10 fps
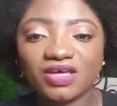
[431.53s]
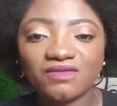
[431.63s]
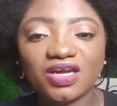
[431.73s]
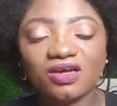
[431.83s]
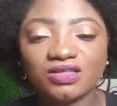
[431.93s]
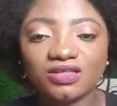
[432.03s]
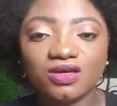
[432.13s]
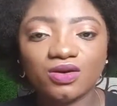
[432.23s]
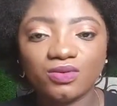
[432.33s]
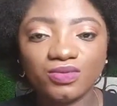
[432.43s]
giving out
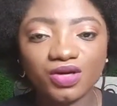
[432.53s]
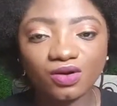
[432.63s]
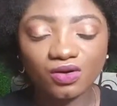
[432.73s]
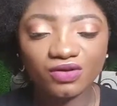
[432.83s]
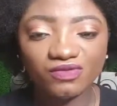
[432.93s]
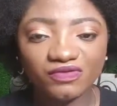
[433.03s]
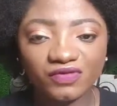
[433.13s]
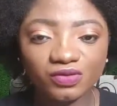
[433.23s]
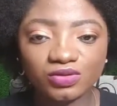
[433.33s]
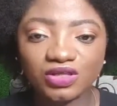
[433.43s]
a
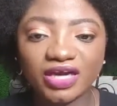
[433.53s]
review,